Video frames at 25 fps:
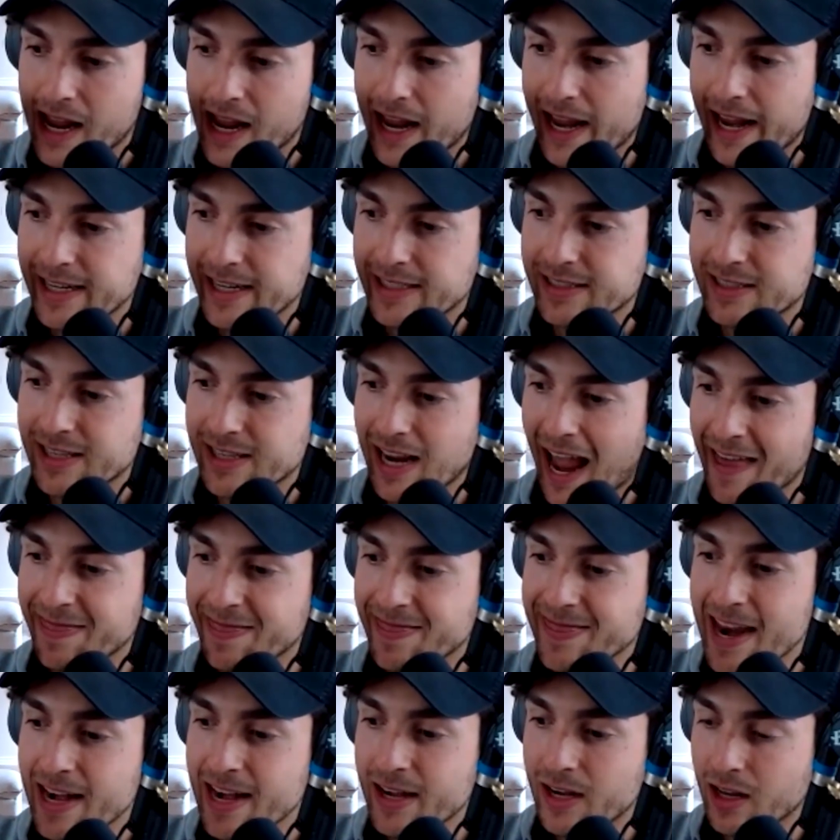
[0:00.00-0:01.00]
Yeah.
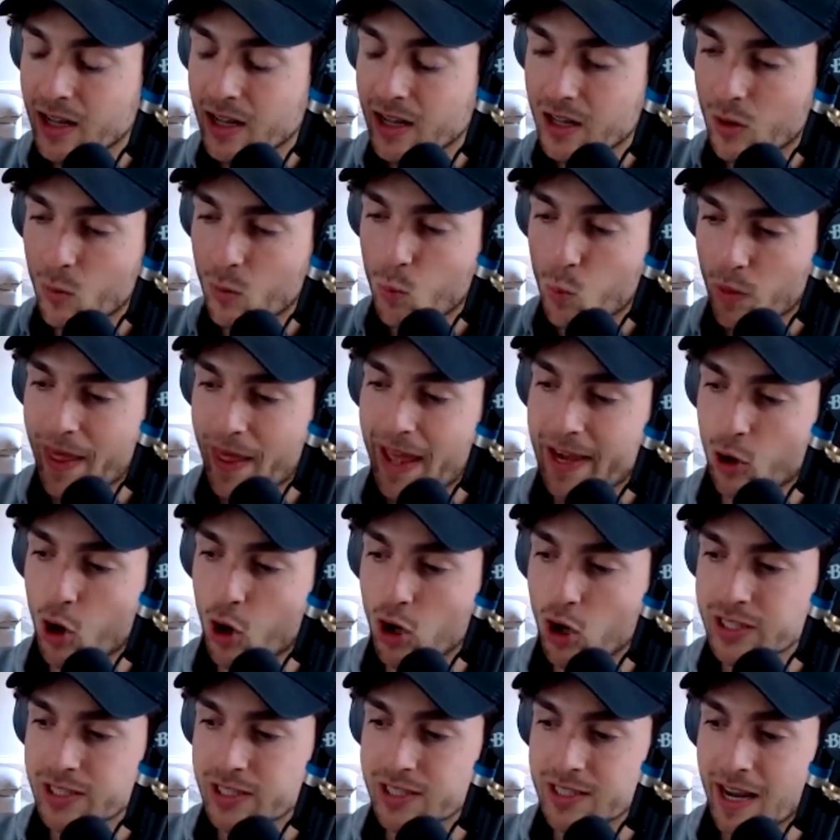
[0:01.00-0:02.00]
And then what that
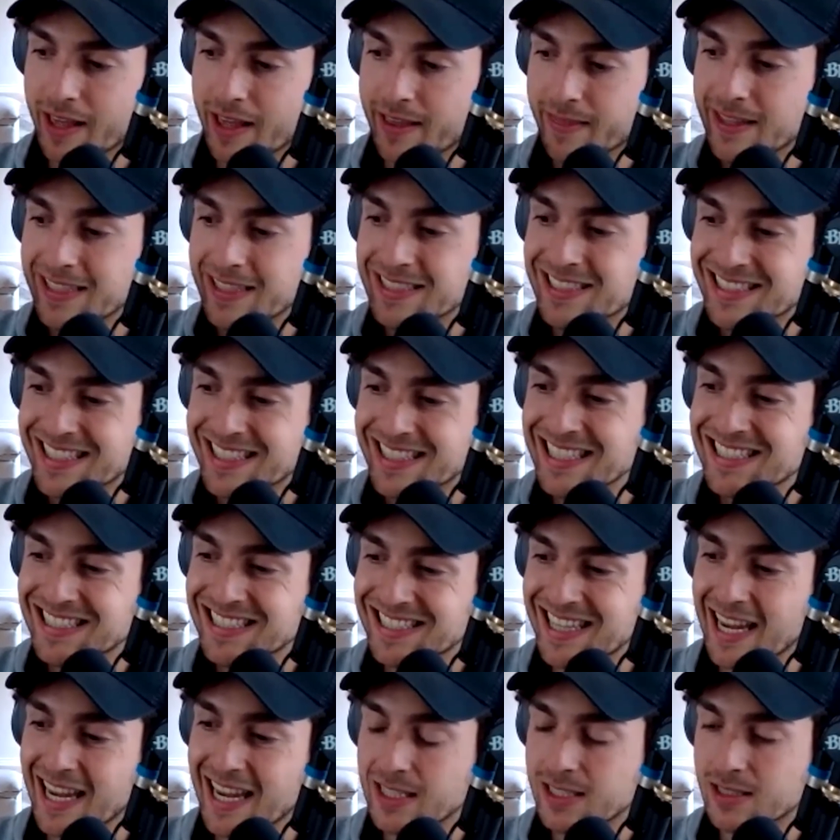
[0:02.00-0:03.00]
causes is like this
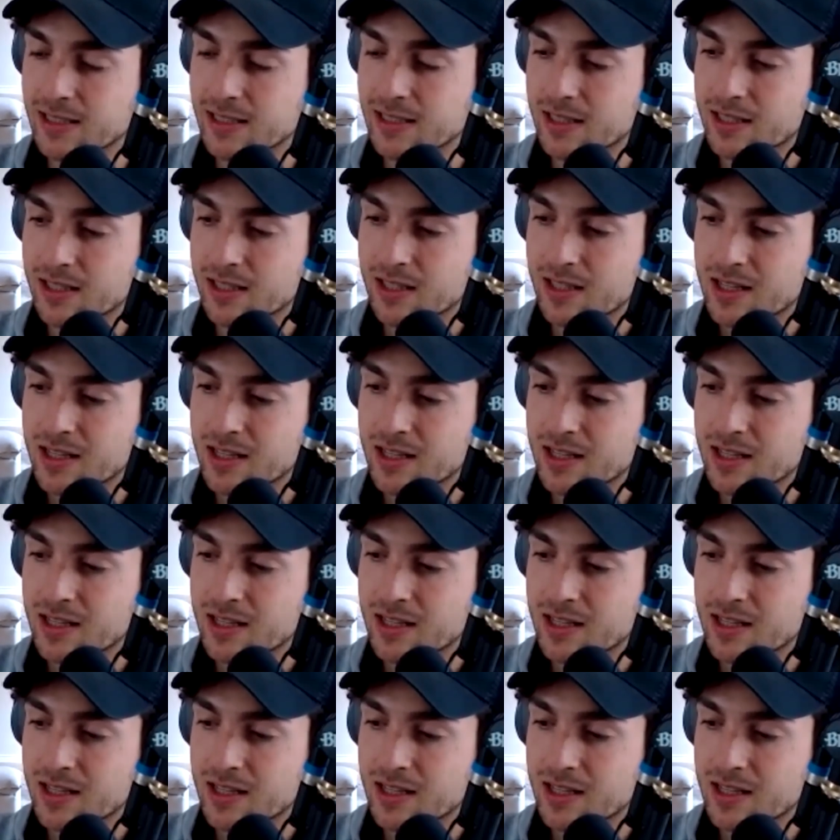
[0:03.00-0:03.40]
taste